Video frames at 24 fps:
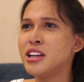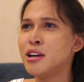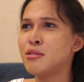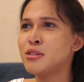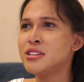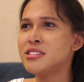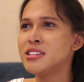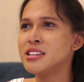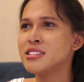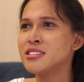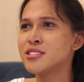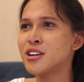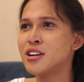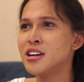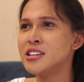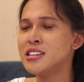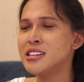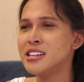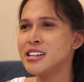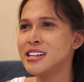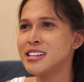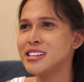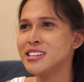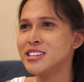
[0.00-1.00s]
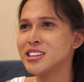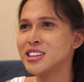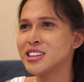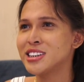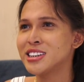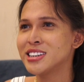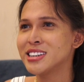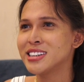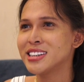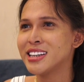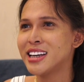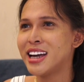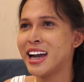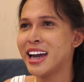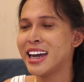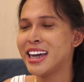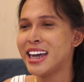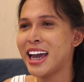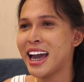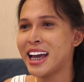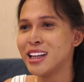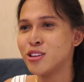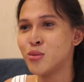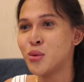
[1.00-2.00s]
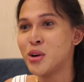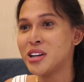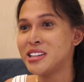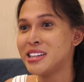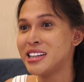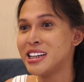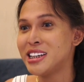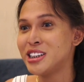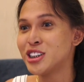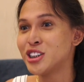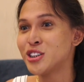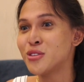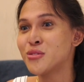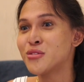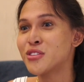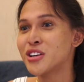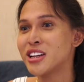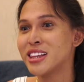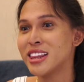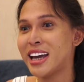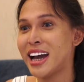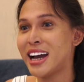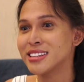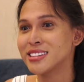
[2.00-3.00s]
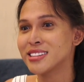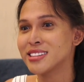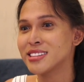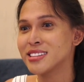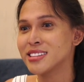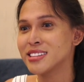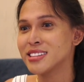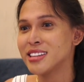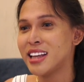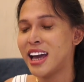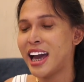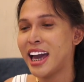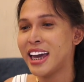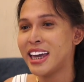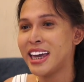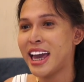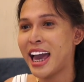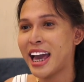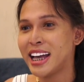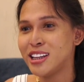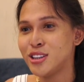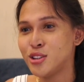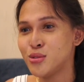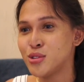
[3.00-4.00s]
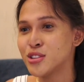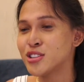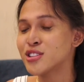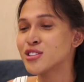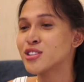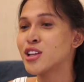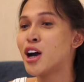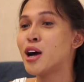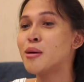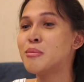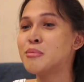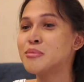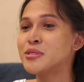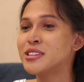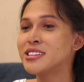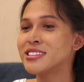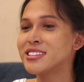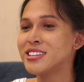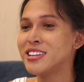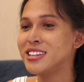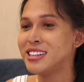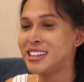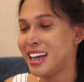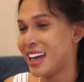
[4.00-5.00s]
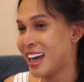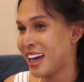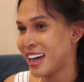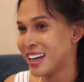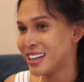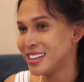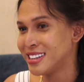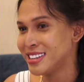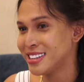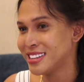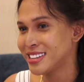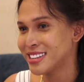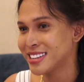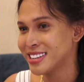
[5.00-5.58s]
was in college, I had one issue for that. I had to stop studying